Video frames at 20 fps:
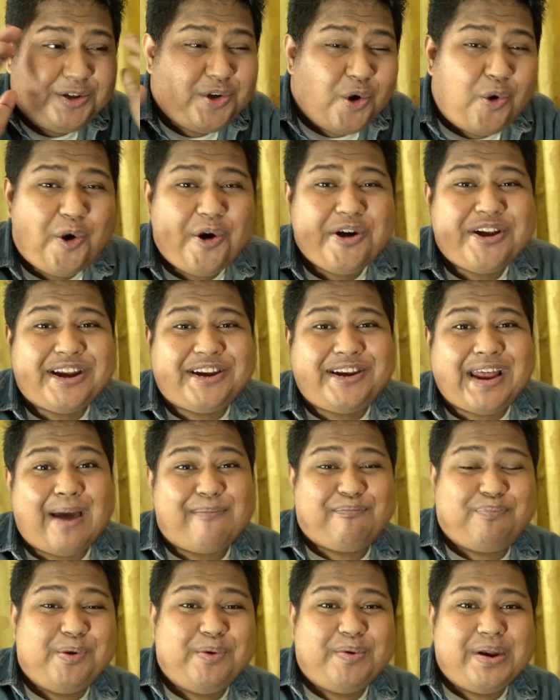You're the
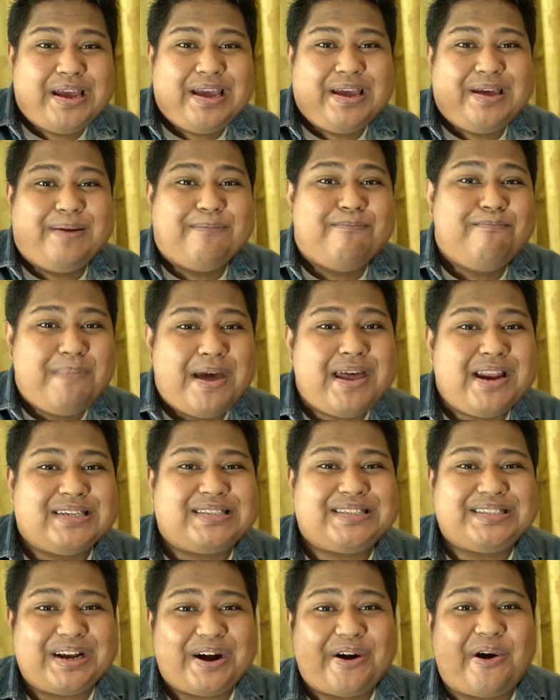Deputy
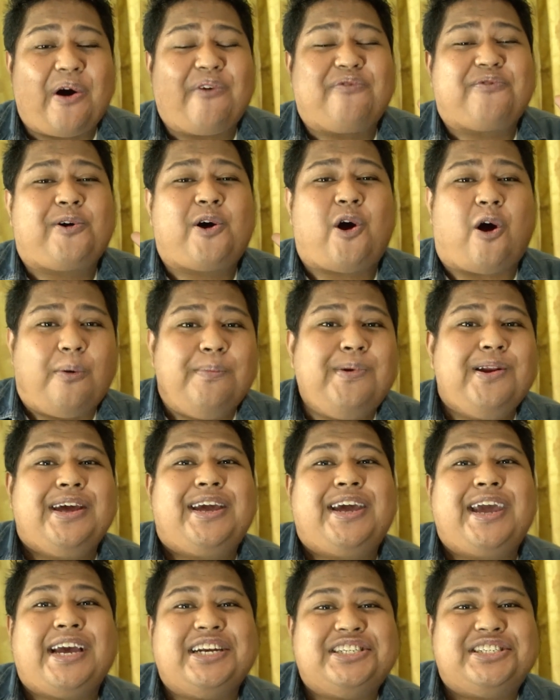Minister of
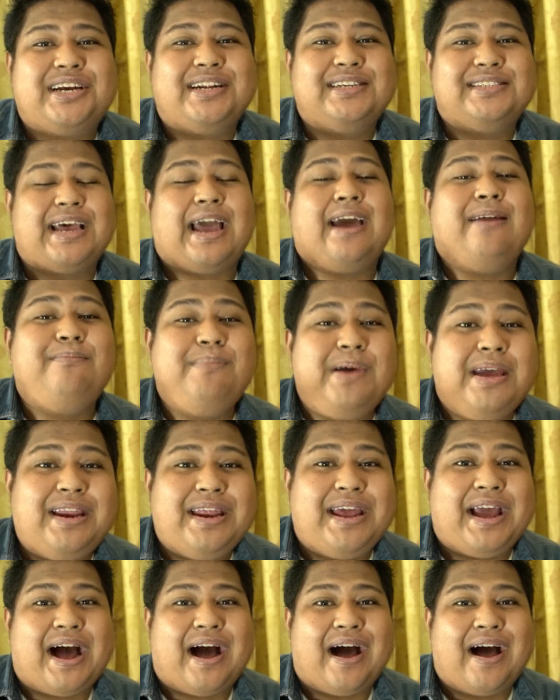Communications and
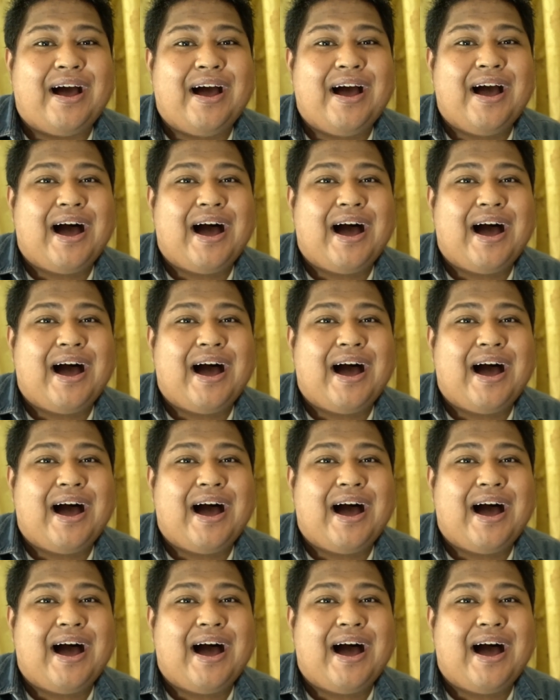Media.